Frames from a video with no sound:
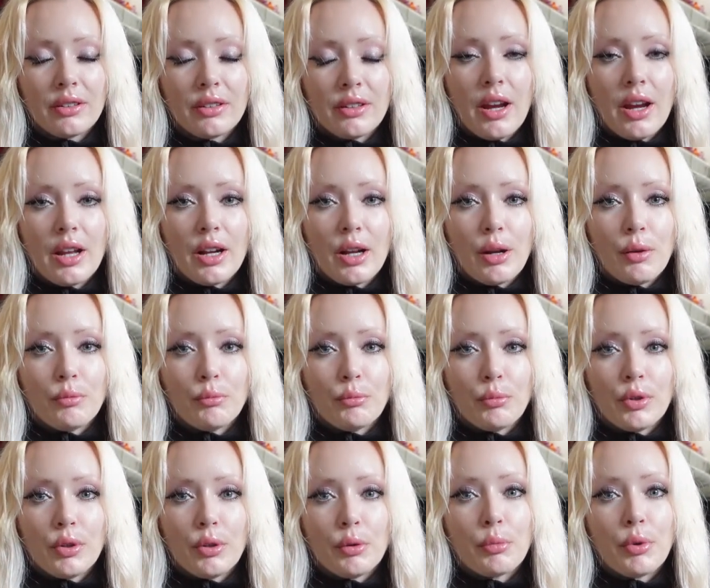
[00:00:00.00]
and I'm
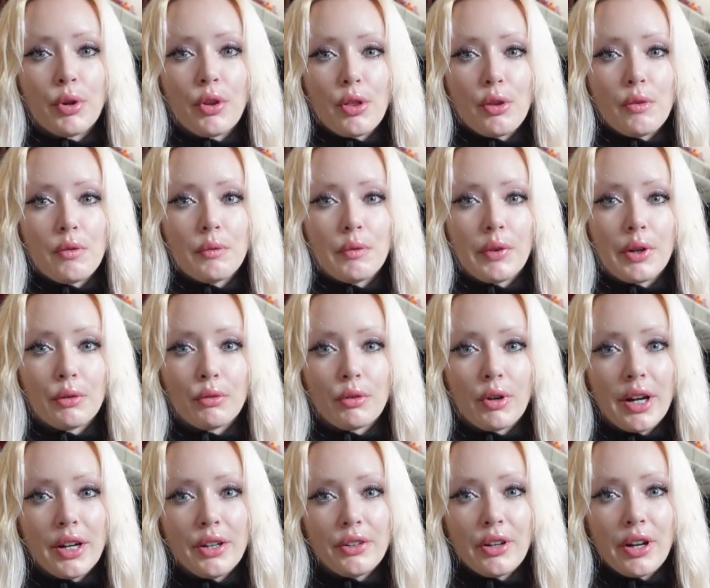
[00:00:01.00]
gonna put them in my
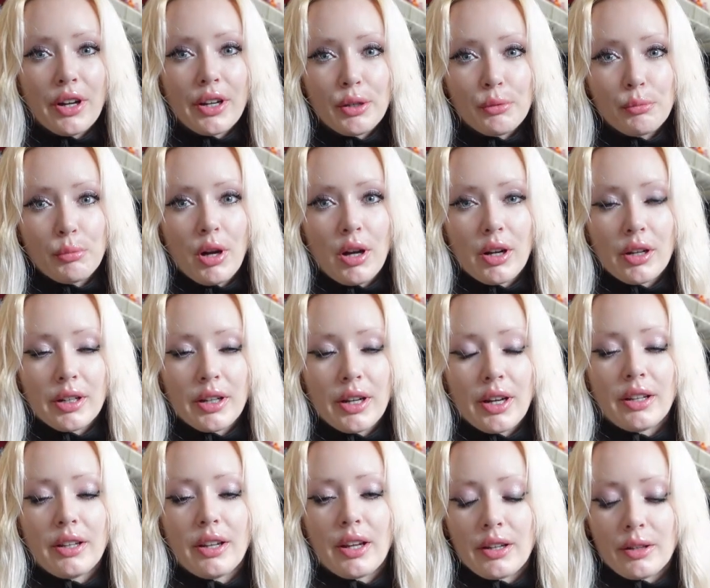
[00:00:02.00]
right jacket pocket. I
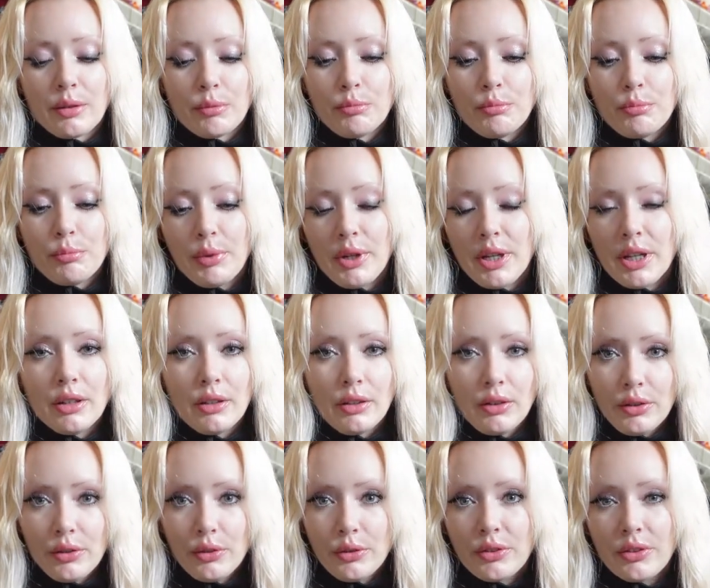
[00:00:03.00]
had like a big
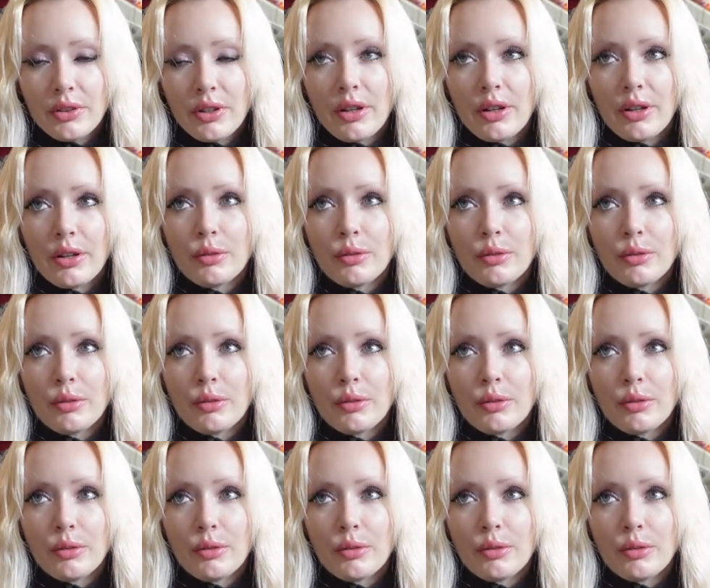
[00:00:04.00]
loose,